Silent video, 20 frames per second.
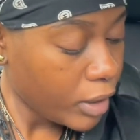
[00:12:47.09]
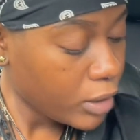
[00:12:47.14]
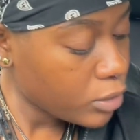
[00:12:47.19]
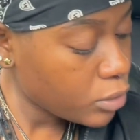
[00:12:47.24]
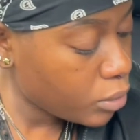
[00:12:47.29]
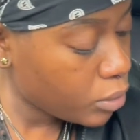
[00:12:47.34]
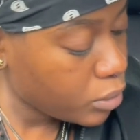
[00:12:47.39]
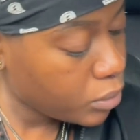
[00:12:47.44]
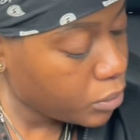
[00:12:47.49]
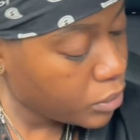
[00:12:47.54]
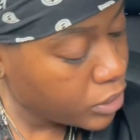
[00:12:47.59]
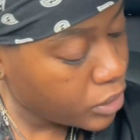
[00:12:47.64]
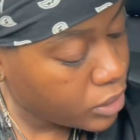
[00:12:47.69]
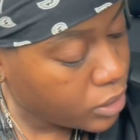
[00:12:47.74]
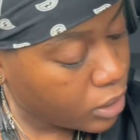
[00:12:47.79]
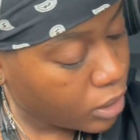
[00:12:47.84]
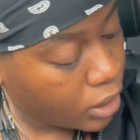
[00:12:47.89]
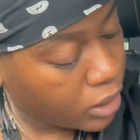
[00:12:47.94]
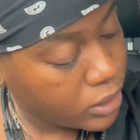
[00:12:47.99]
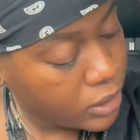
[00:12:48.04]
so those are just
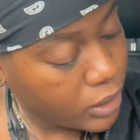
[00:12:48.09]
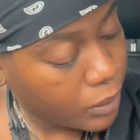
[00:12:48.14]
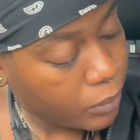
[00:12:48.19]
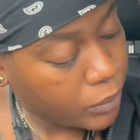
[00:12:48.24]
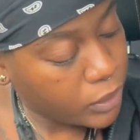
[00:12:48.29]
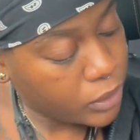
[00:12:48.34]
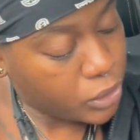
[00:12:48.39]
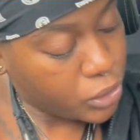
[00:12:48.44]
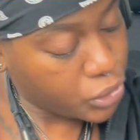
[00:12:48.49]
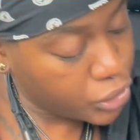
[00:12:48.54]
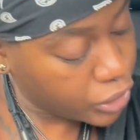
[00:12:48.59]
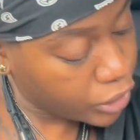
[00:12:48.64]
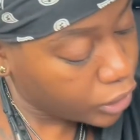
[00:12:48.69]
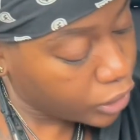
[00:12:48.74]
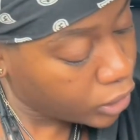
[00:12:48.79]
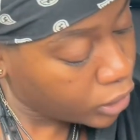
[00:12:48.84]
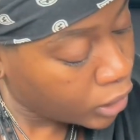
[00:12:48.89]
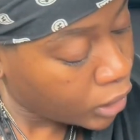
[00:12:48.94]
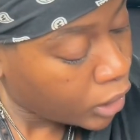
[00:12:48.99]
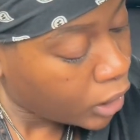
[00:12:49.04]
the cards i wanted to share
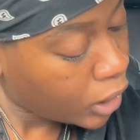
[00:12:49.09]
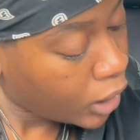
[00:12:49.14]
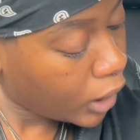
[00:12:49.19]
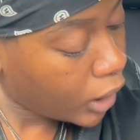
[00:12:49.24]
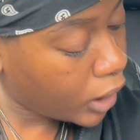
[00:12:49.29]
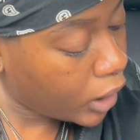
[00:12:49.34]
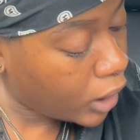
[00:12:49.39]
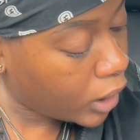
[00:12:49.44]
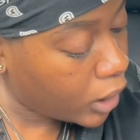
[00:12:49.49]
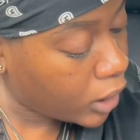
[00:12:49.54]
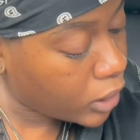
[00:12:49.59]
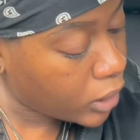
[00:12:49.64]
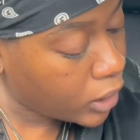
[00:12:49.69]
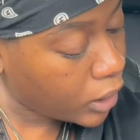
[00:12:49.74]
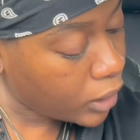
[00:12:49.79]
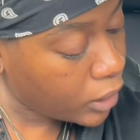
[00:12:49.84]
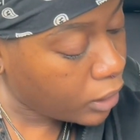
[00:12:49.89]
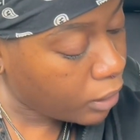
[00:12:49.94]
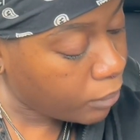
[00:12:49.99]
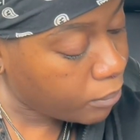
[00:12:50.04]
and
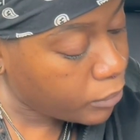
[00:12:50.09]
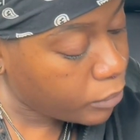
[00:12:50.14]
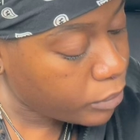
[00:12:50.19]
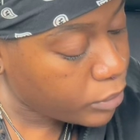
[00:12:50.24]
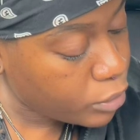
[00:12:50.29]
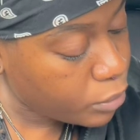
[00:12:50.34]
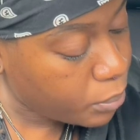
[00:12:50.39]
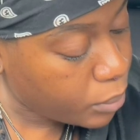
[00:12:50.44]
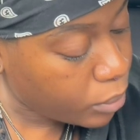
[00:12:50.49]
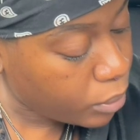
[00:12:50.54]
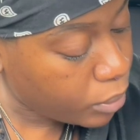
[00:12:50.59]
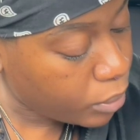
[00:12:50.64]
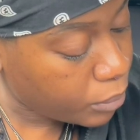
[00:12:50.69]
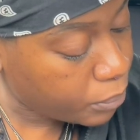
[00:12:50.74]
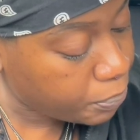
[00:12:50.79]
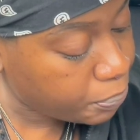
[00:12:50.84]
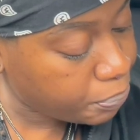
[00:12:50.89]
then i'm going to pull